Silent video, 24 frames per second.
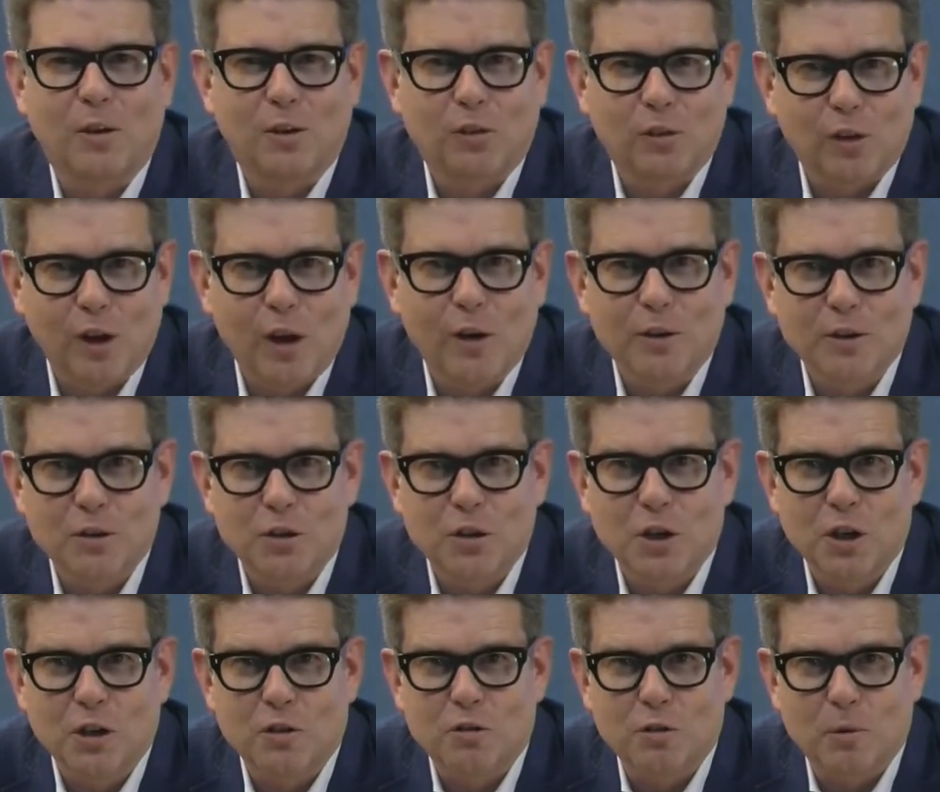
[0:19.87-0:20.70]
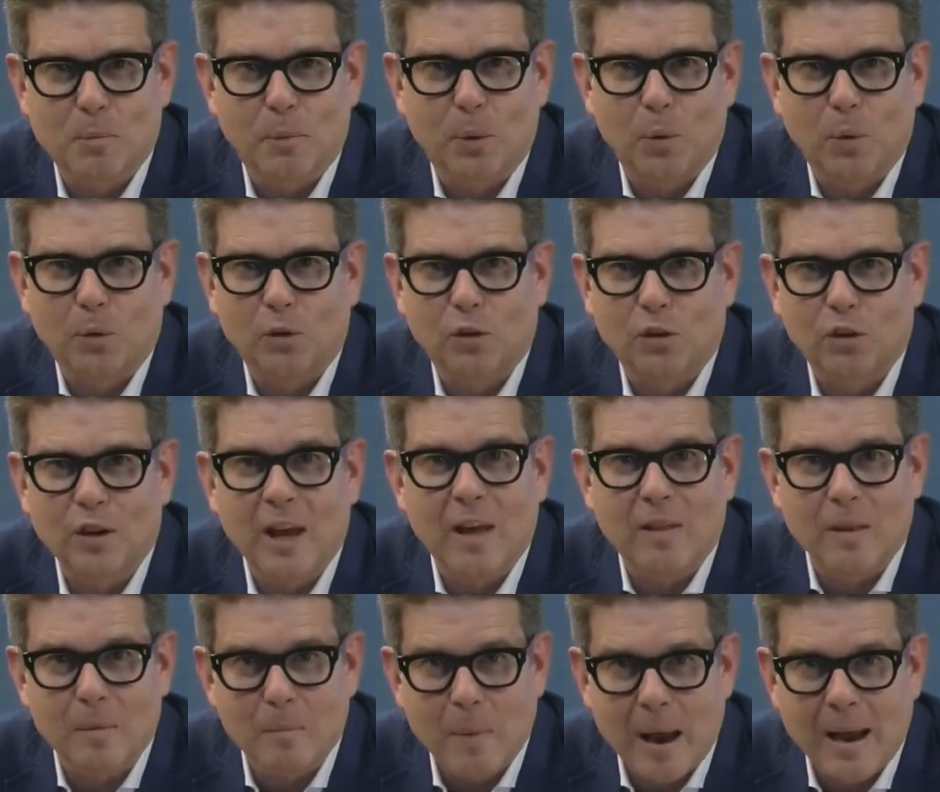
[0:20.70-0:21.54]
And as Logan Church reports,
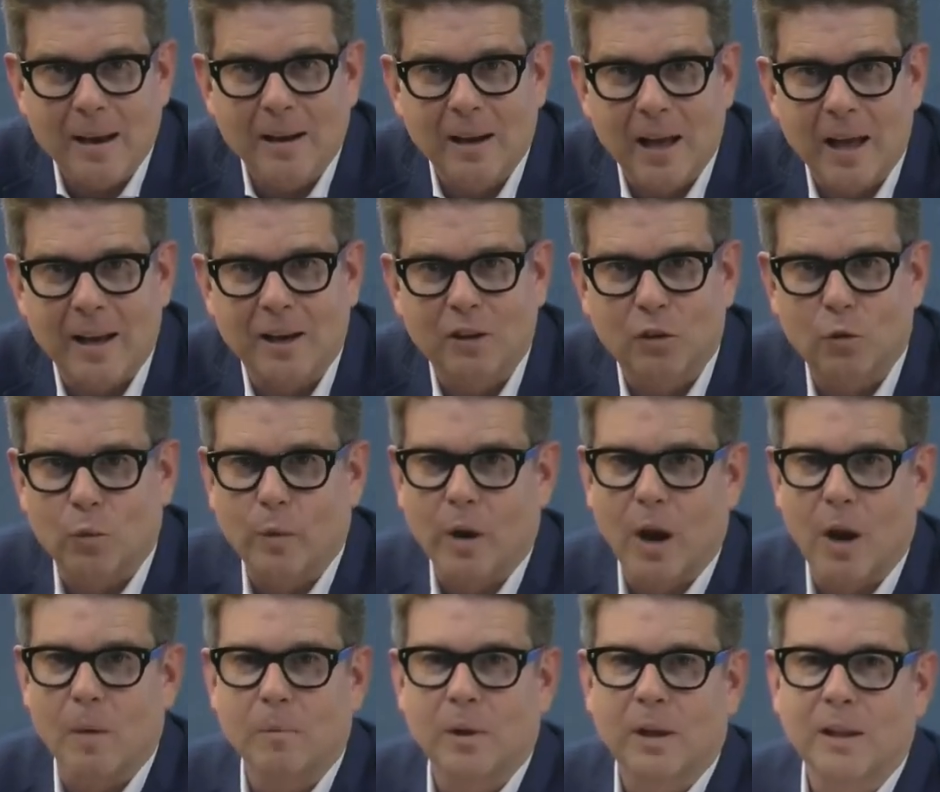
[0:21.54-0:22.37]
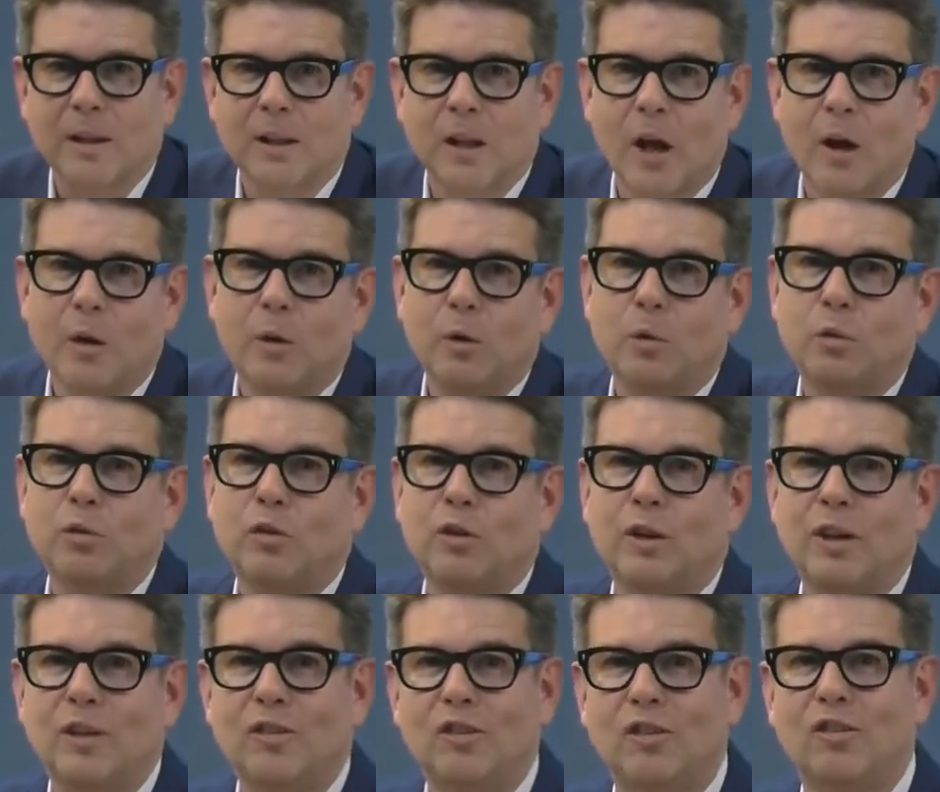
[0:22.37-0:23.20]
now the main line is reopening,
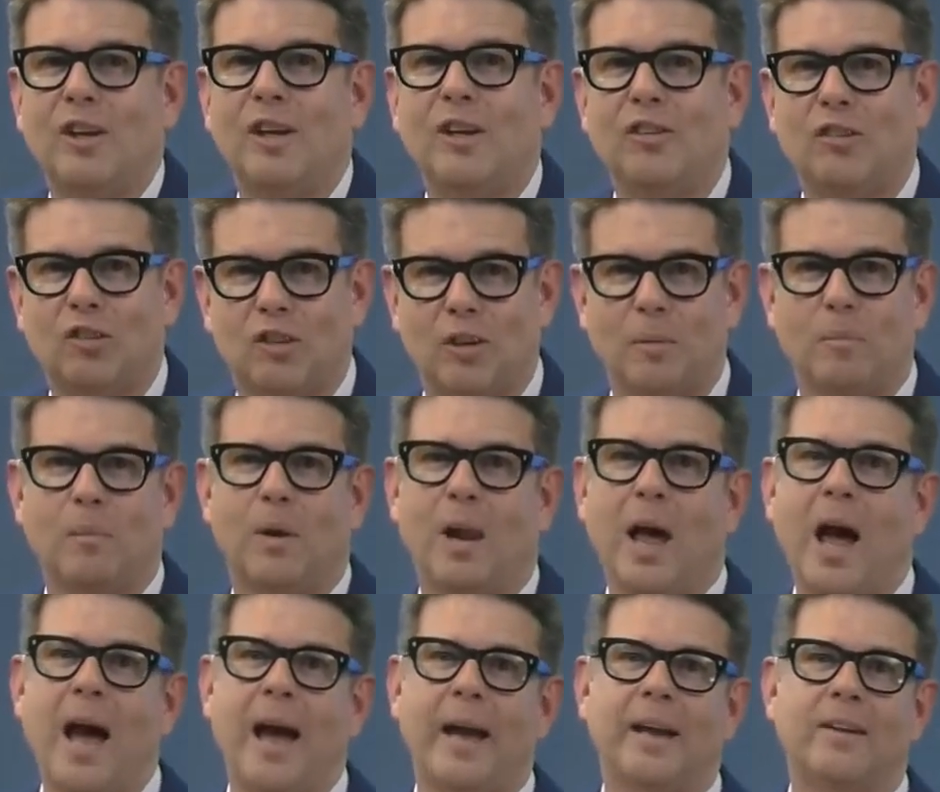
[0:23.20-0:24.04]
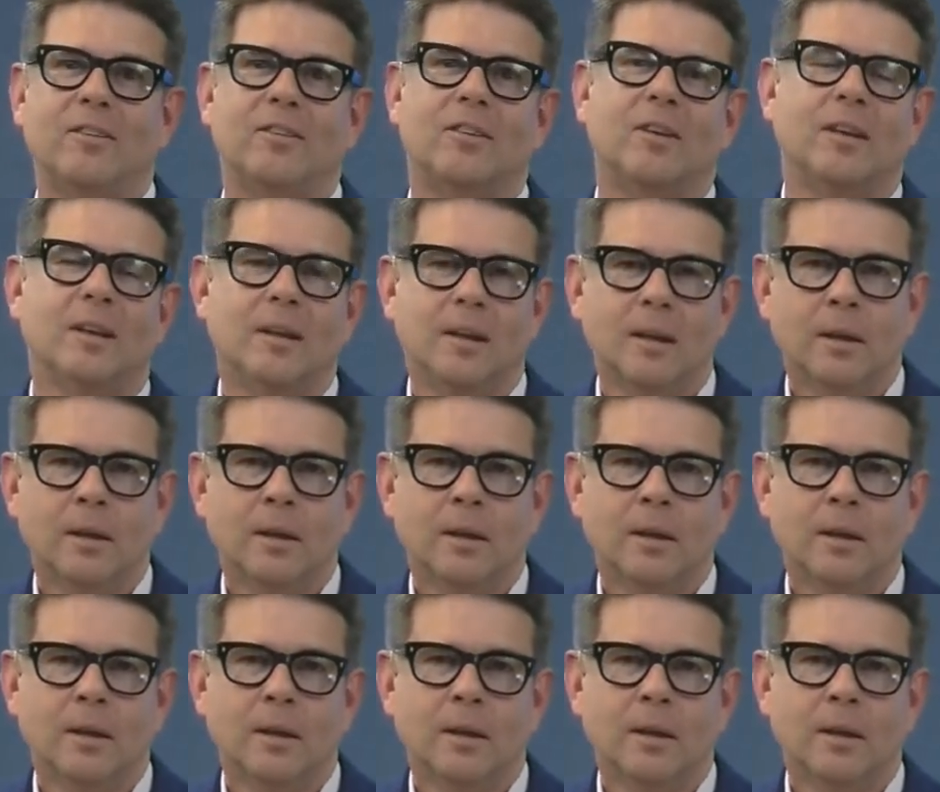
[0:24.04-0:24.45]
locals can see some light.